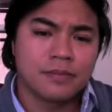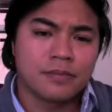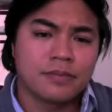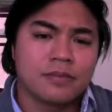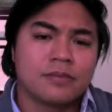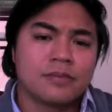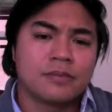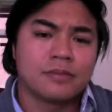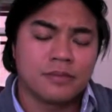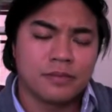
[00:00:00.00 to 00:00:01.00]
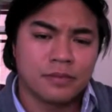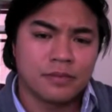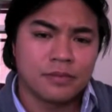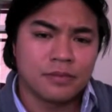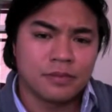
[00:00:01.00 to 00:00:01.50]

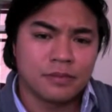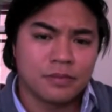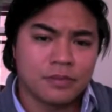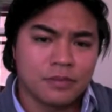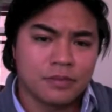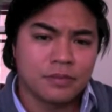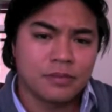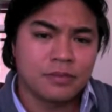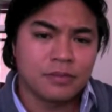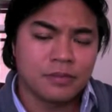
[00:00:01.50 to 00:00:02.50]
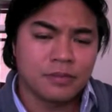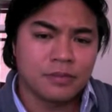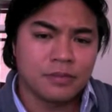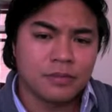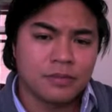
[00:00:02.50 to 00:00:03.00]

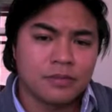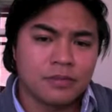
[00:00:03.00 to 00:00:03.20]
The person shown says nothing.